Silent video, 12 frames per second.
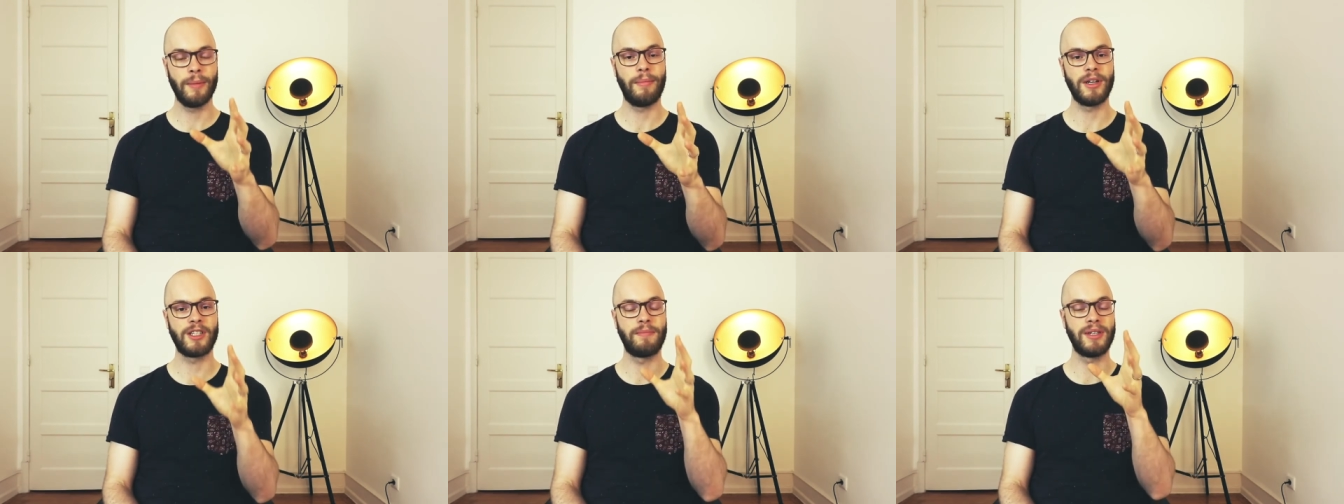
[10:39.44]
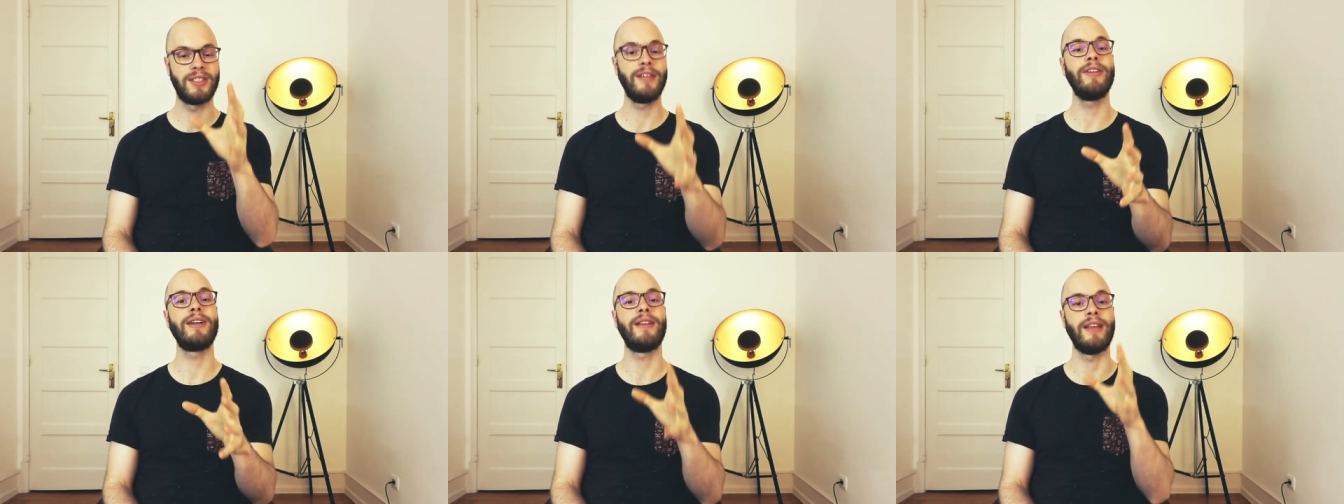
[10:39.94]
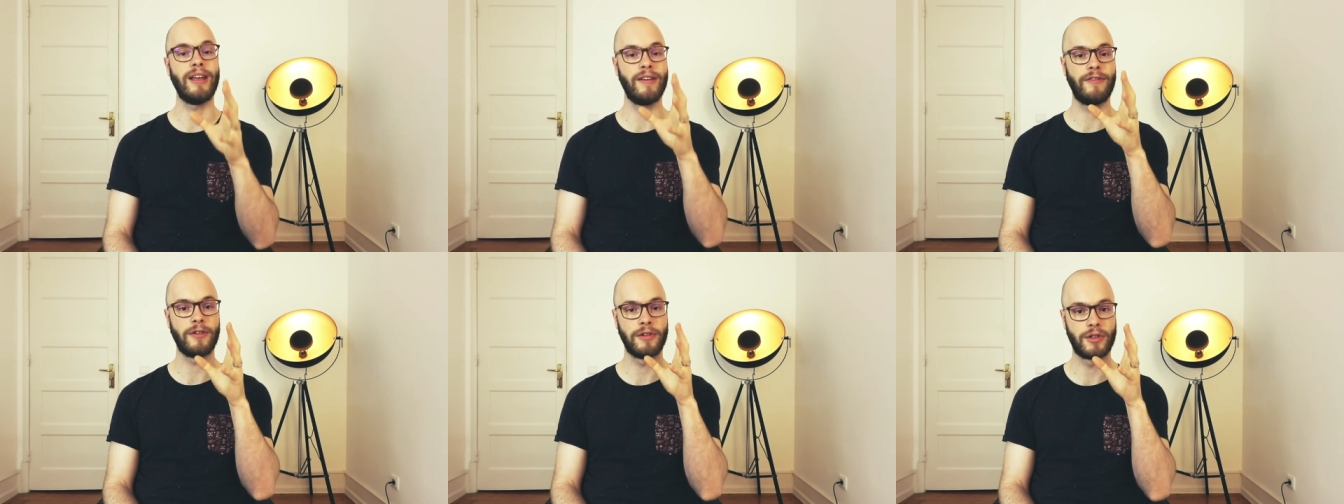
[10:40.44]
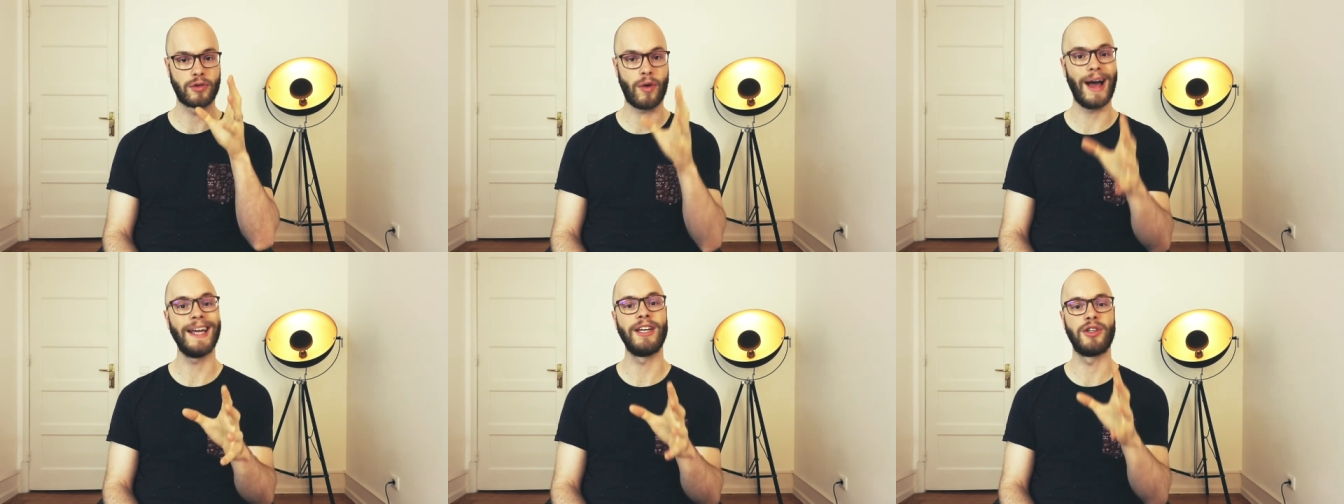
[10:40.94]
But specifically, if you're
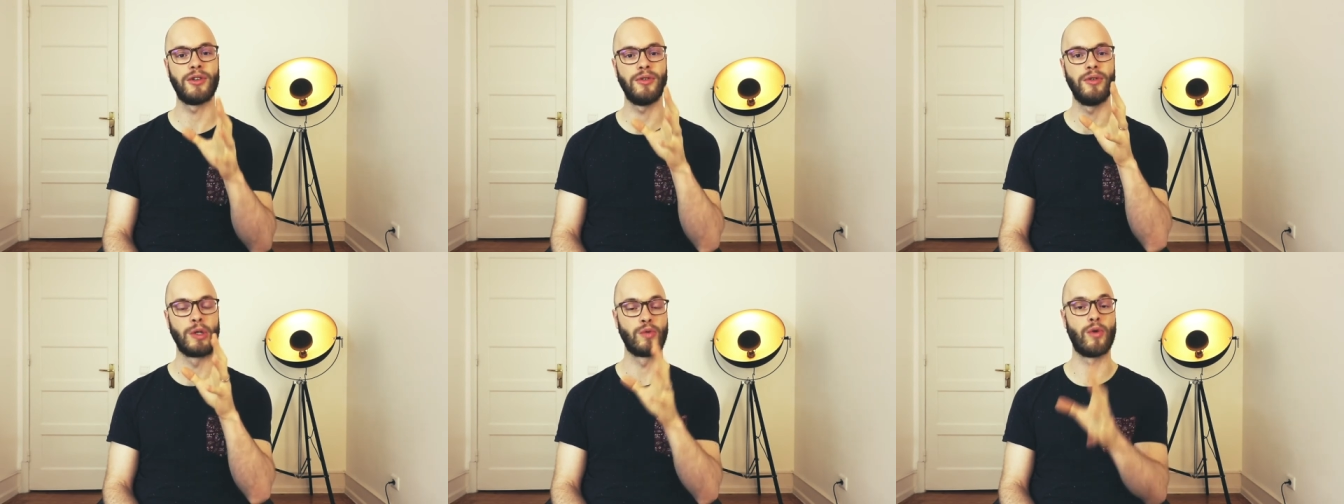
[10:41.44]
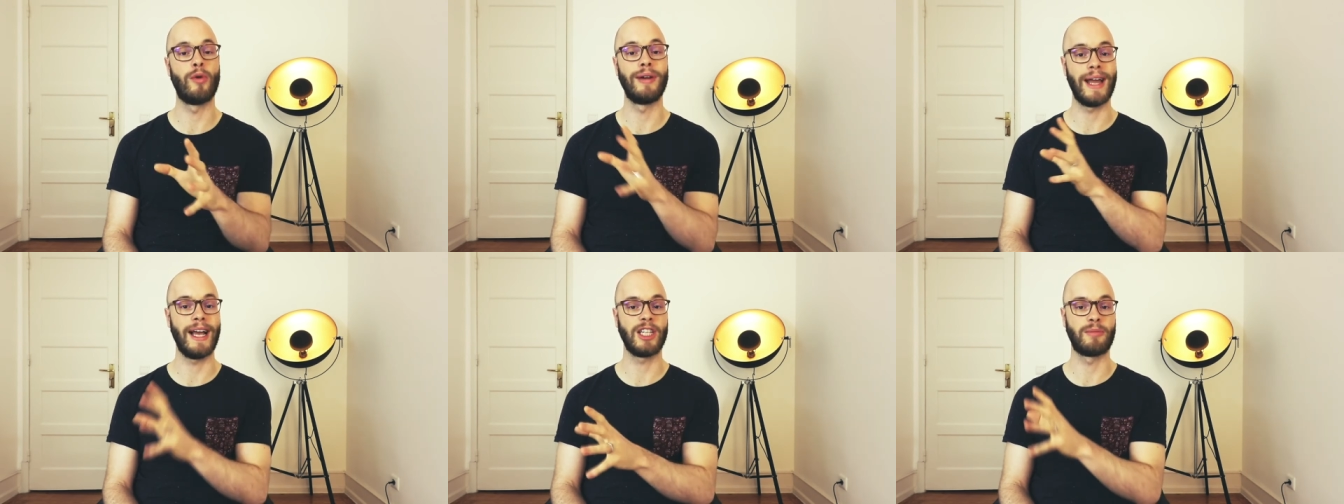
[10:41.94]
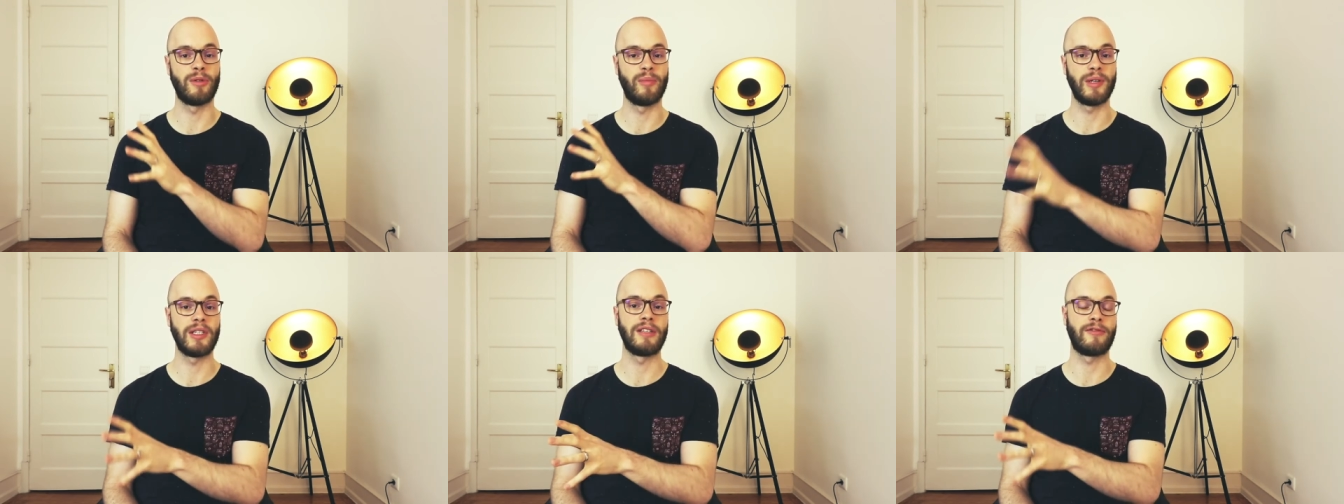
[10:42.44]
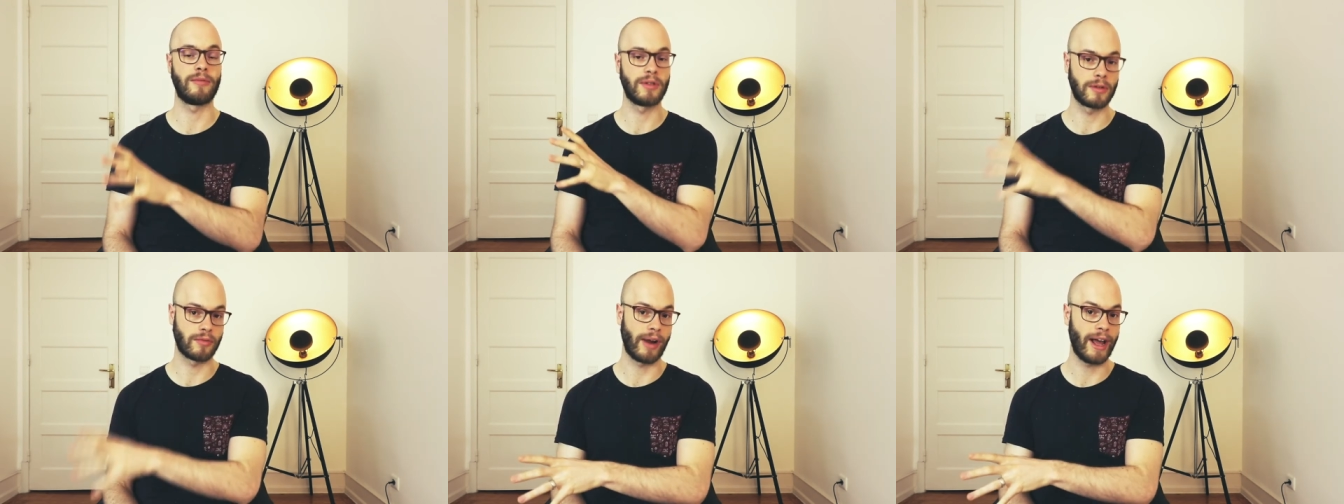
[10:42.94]
trying to grow an expert business from
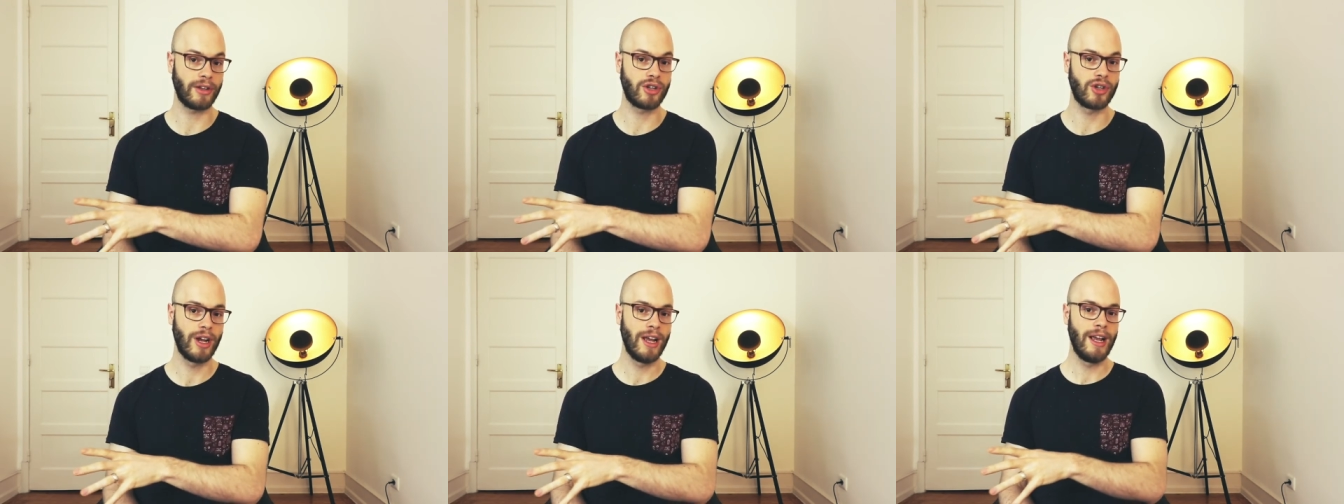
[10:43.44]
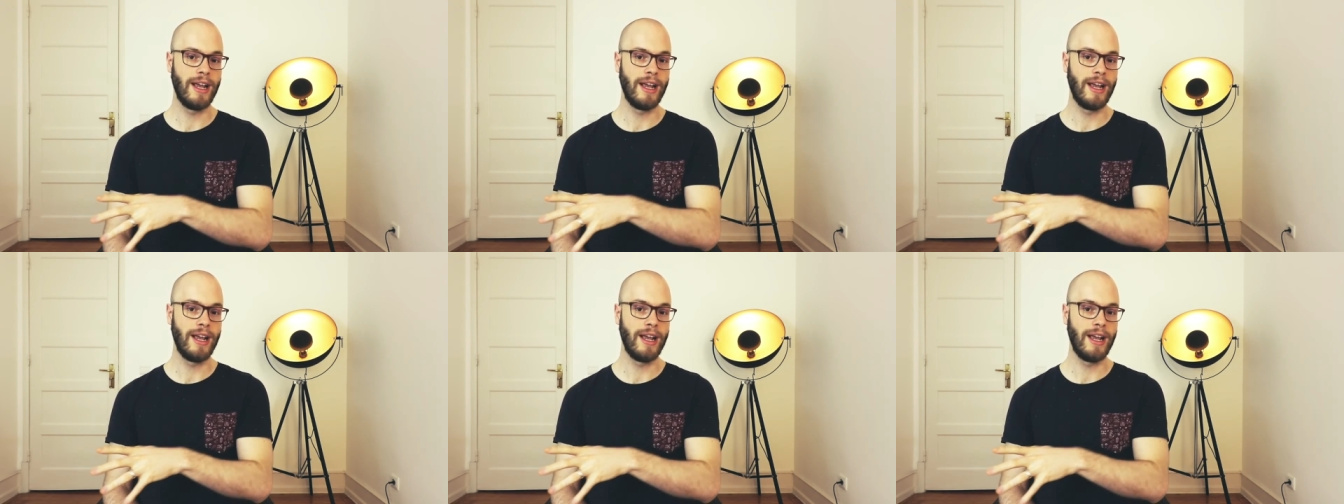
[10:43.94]
scratch,